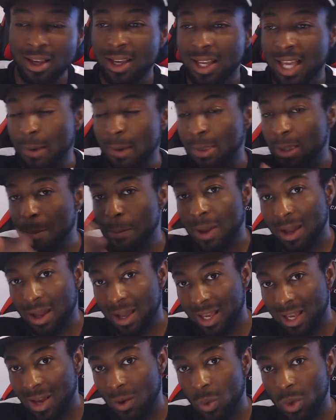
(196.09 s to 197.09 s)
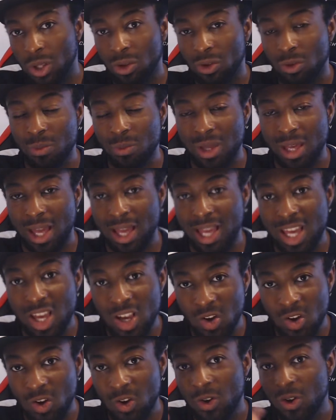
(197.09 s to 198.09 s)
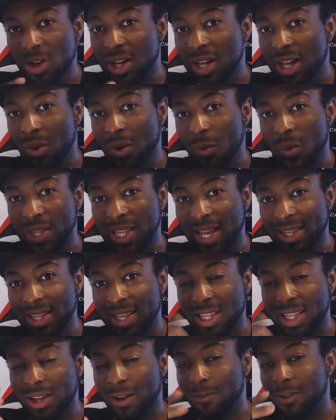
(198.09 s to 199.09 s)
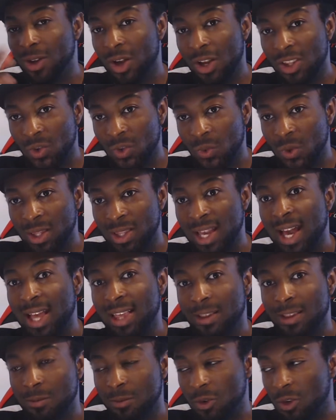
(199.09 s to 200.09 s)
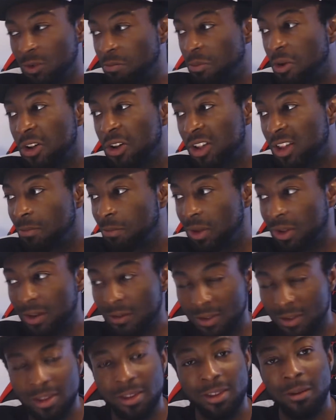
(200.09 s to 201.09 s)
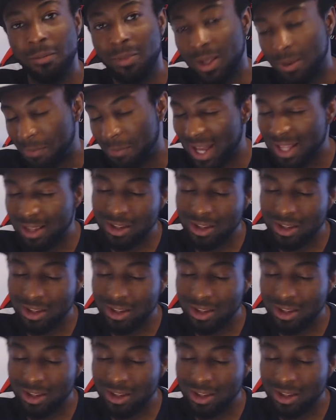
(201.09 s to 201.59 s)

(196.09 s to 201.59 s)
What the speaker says: Captain America wanted to be a hero without any of the consequence, had some good morals, but obviously something bad.